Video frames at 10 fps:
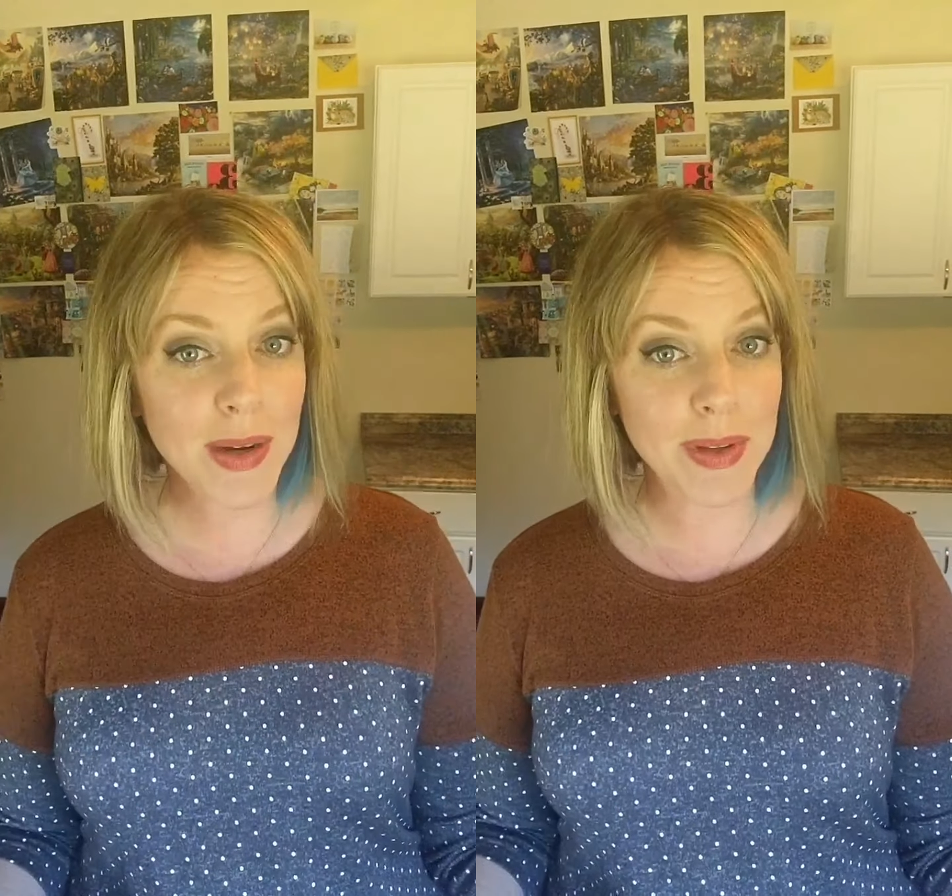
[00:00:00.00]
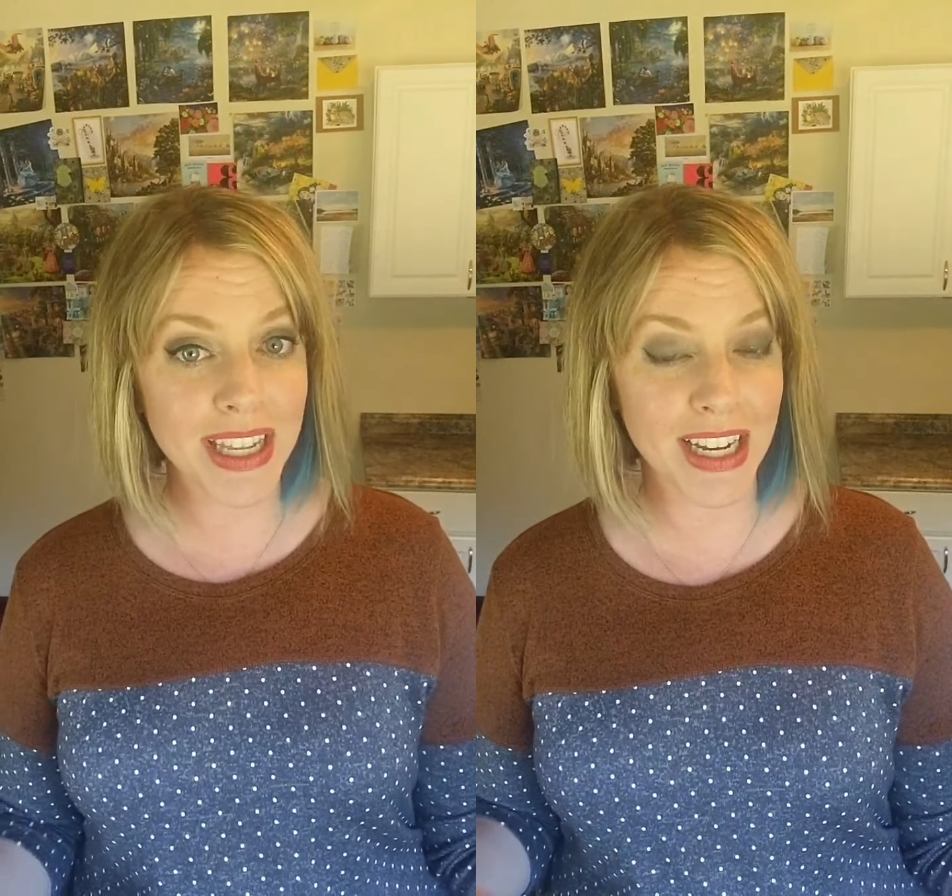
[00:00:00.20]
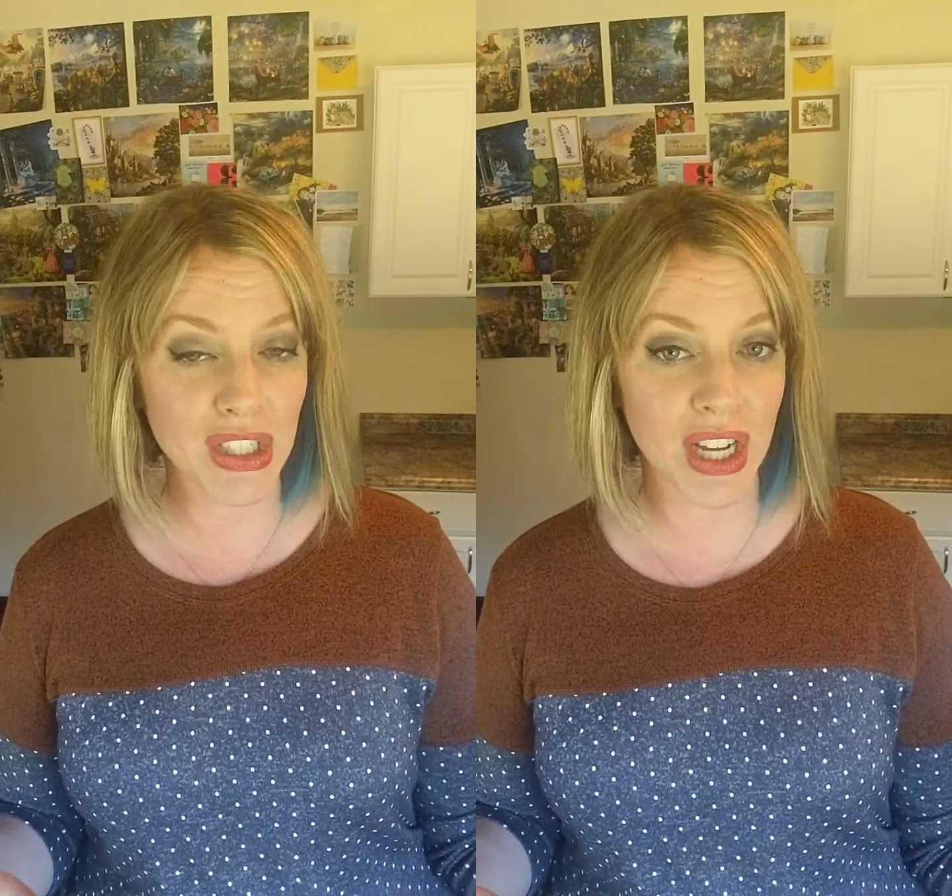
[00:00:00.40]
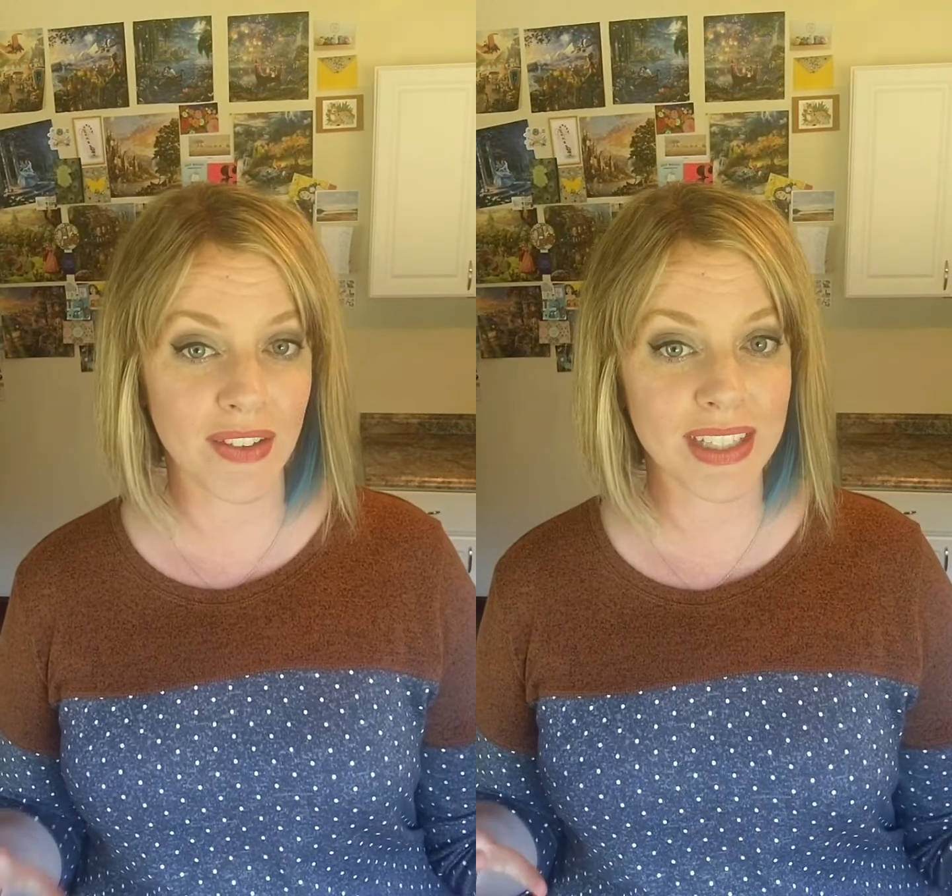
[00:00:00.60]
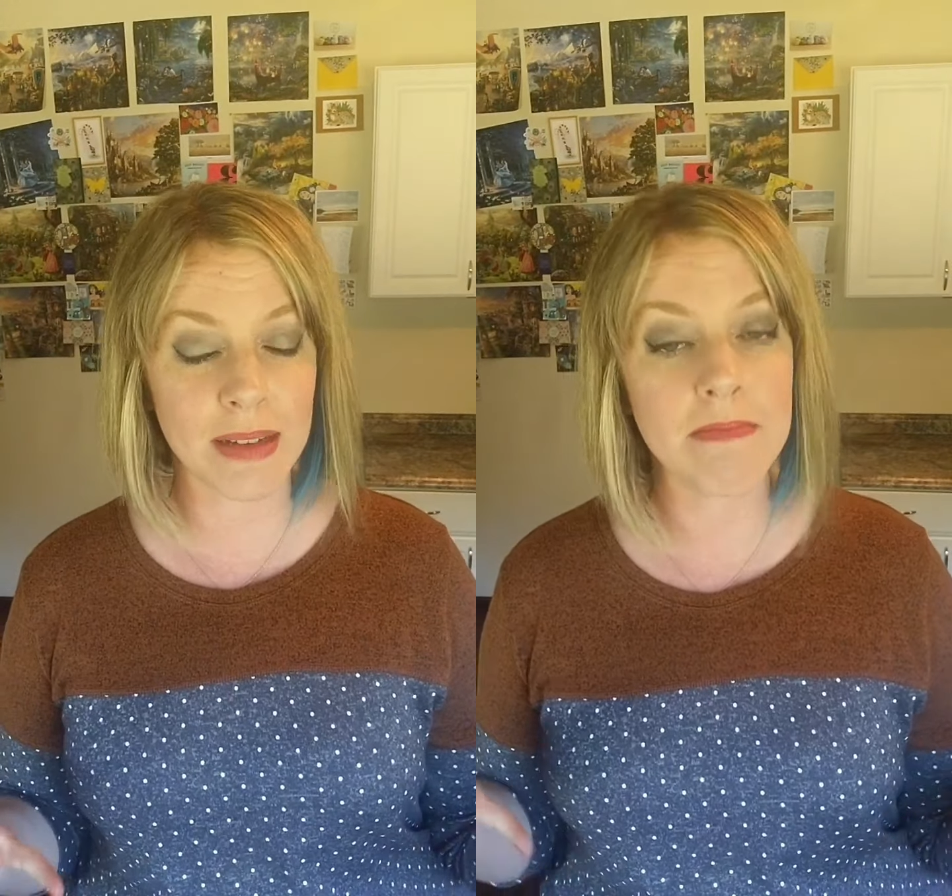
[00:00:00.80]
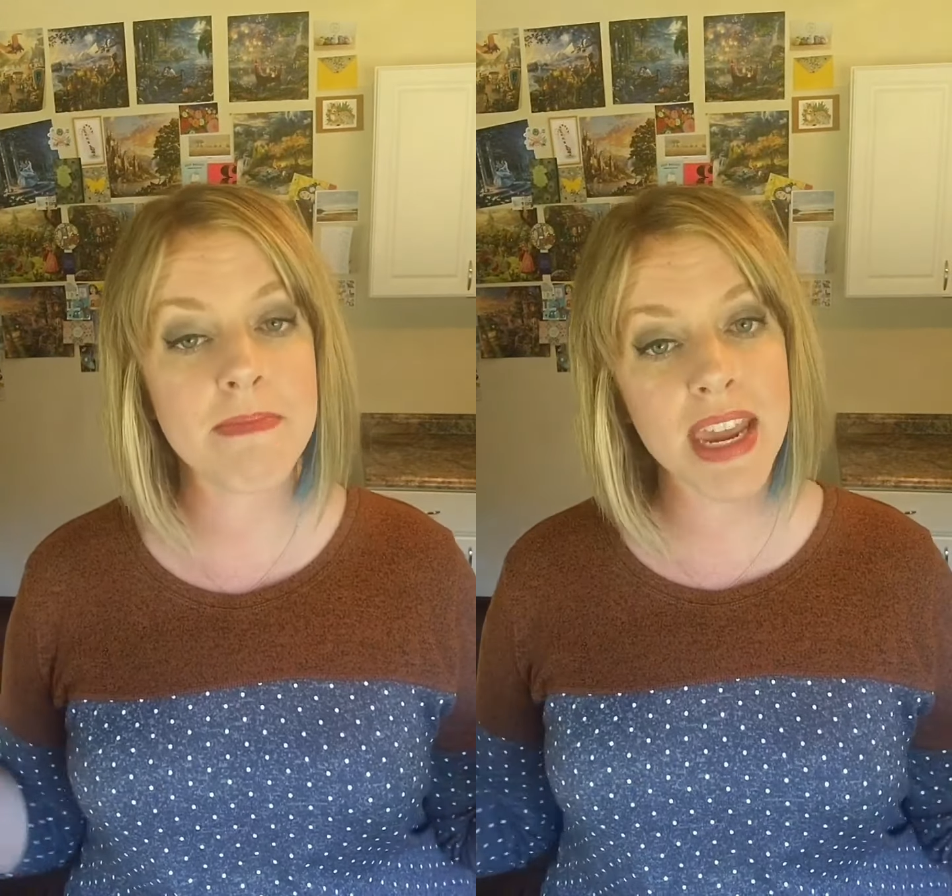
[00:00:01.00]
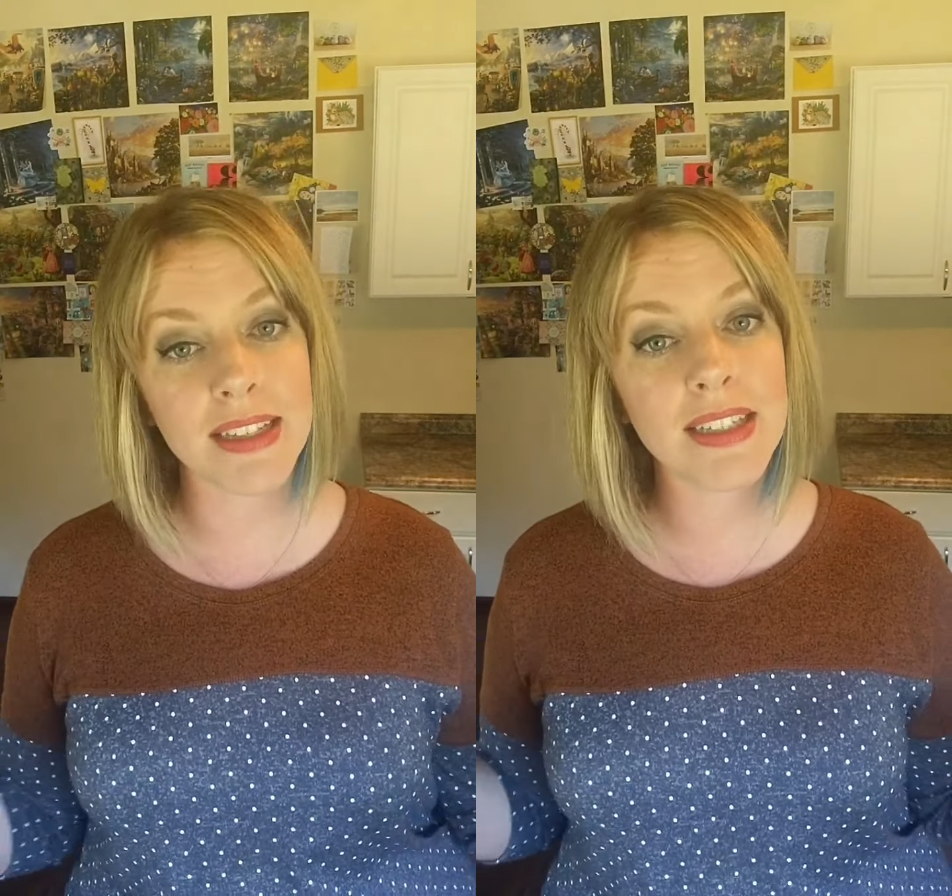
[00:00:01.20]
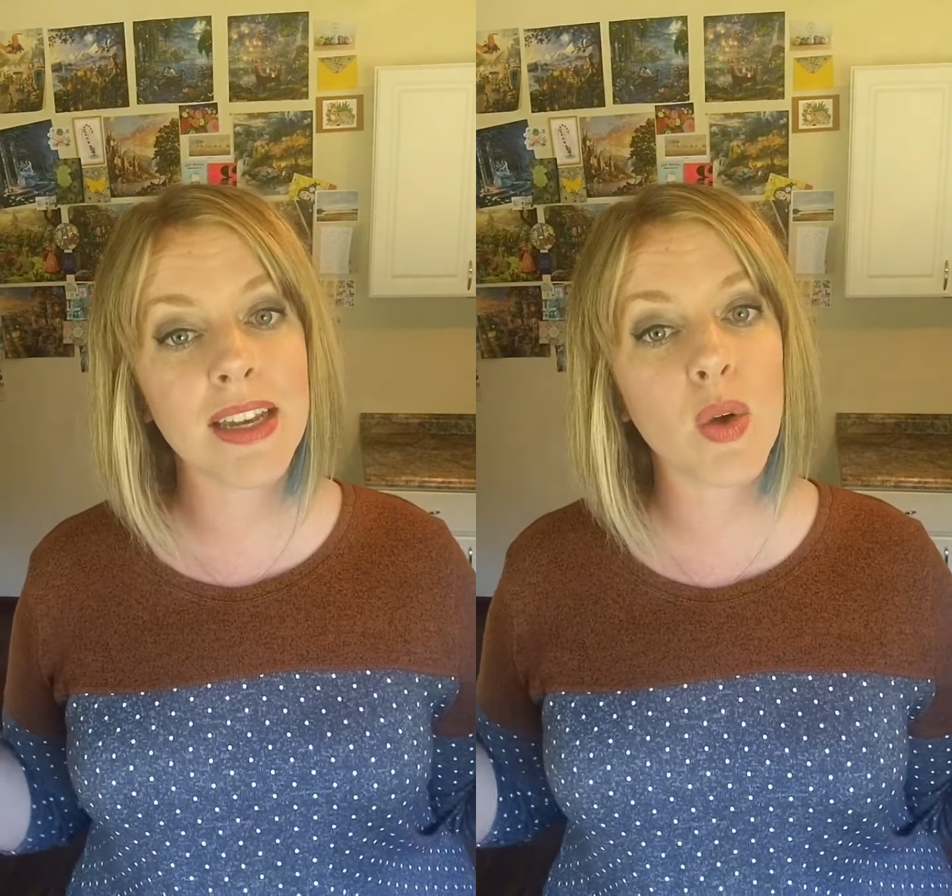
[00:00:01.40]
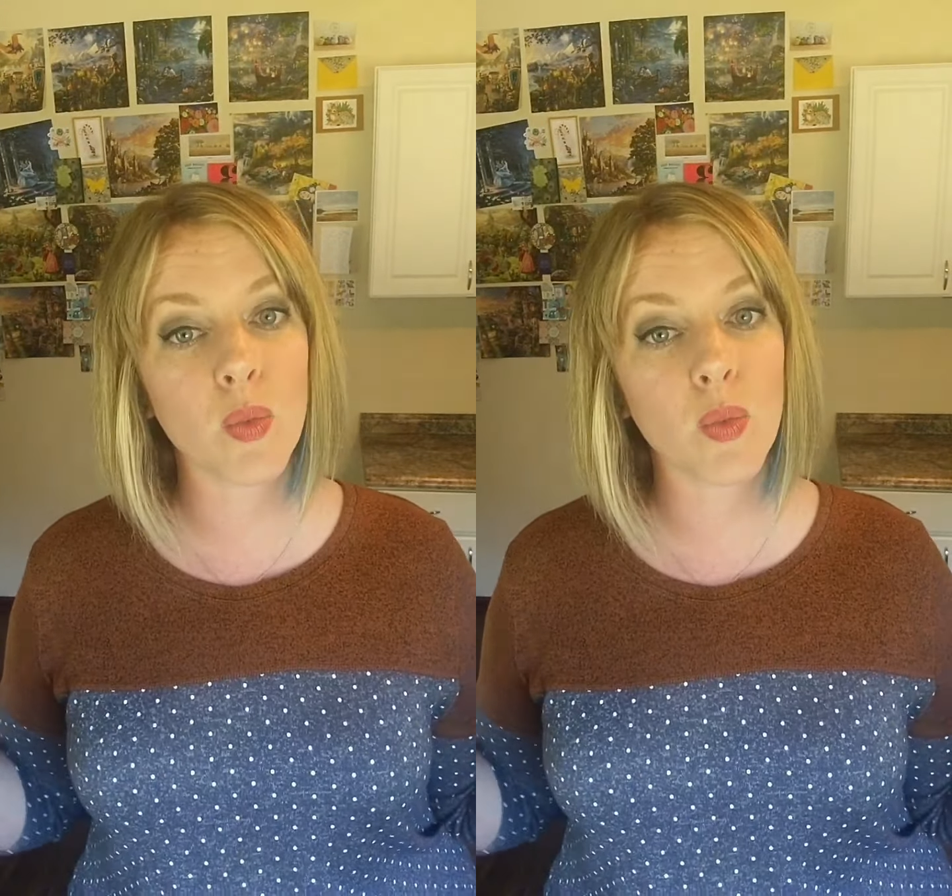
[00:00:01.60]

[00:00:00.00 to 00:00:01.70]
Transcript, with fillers: but they actually have this amazing